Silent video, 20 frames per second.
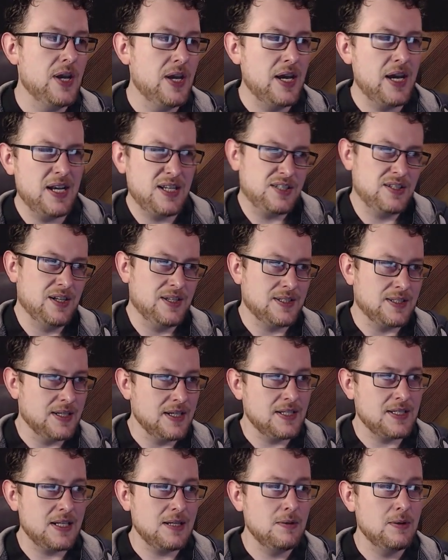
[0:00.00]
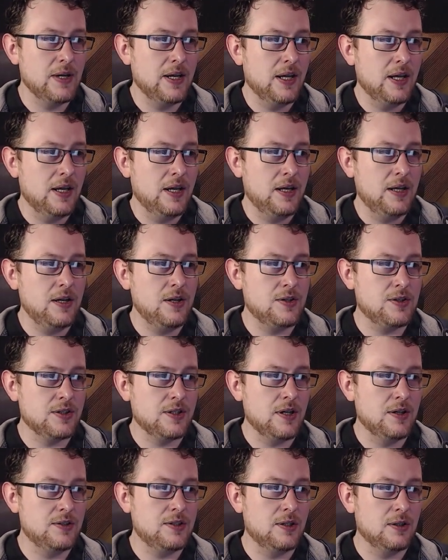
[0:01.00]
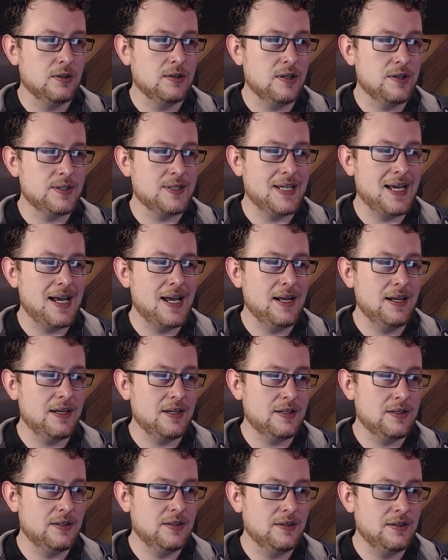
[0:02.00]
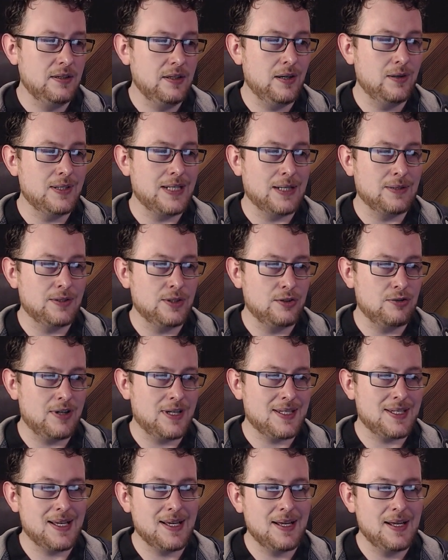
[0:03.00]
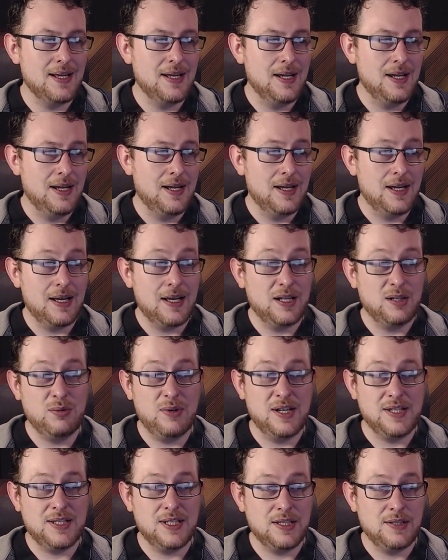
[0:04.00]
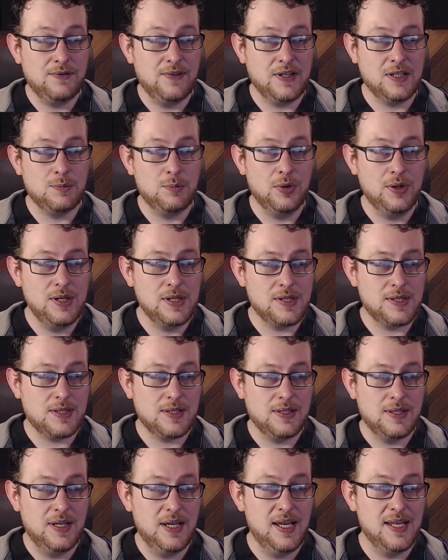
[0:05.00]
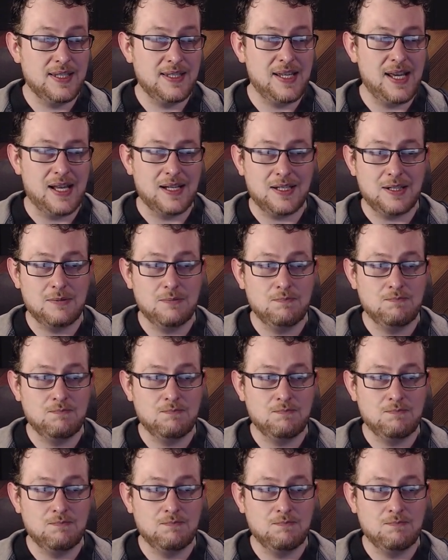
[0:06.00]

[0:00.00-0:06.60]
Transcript: And it's nice and easy. You just go to your cloth tag, go down to dresser, and where it says fixed points, hit set.